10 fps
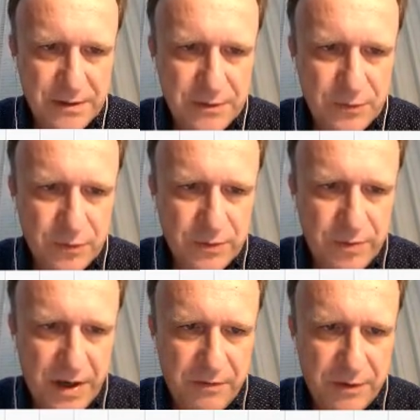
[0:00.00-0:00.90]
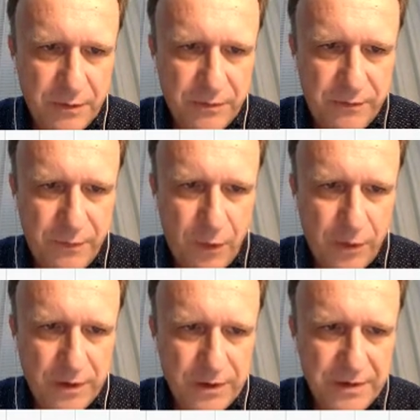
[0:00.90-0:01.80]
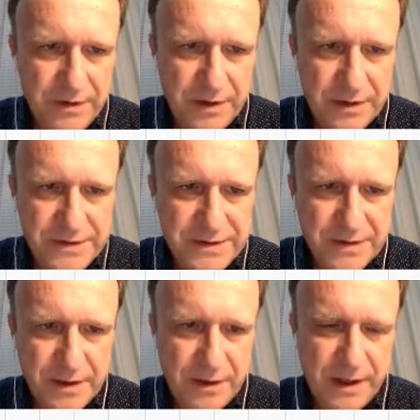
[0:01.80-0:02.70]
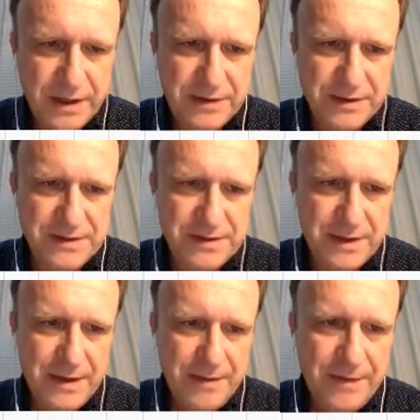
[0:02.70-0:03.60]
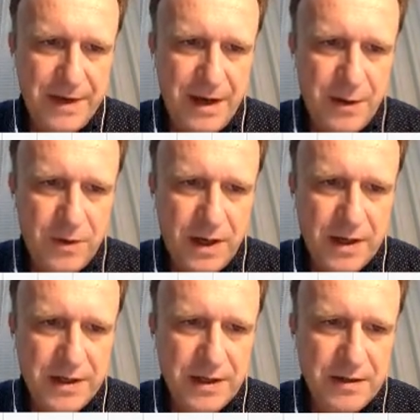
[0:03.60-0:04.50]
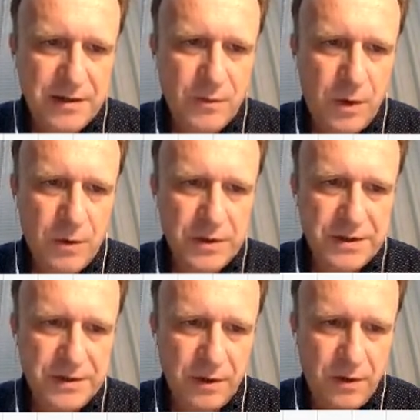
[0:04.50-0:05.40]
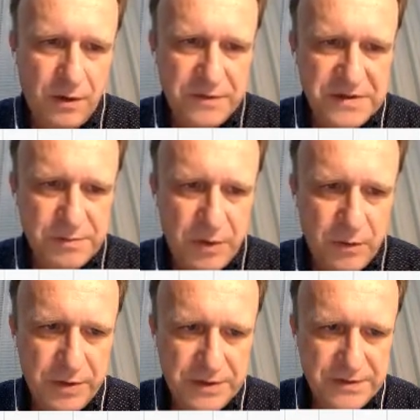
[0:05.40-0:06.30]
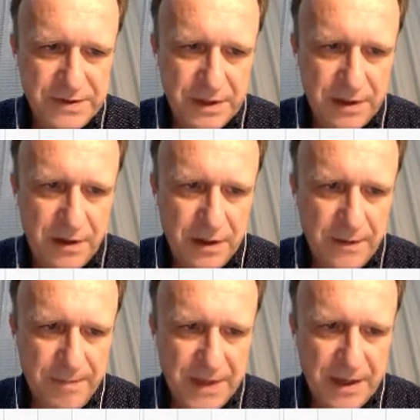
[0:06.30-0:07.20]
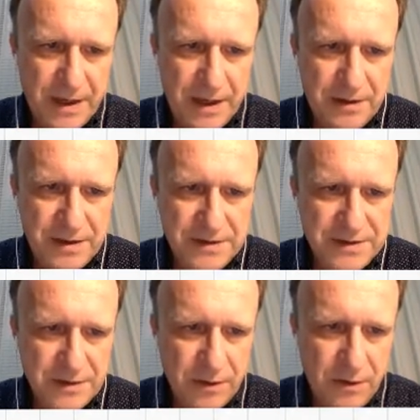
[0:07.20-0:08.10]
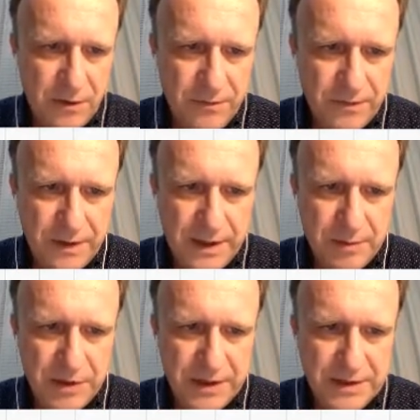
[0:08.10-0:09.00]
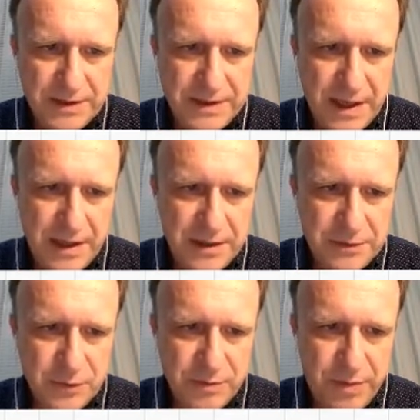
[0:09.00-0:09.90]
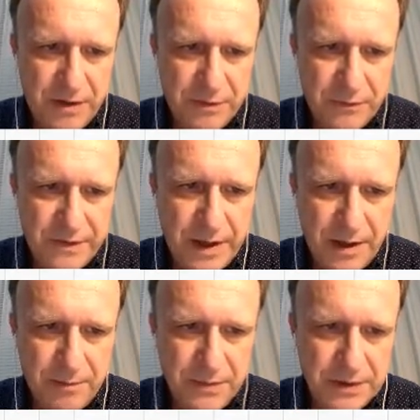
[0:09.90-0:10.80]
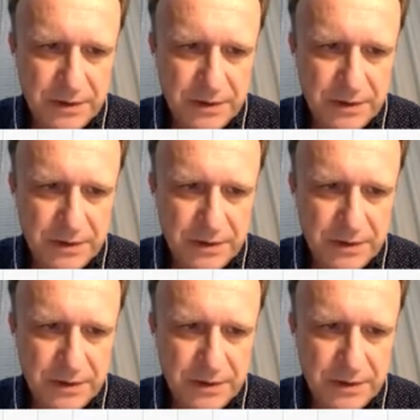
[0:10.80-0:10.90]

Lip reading: to the power of 4/3, like this. Now I can invoke the law of exponents here, and it's the law, namely, that a to the power of m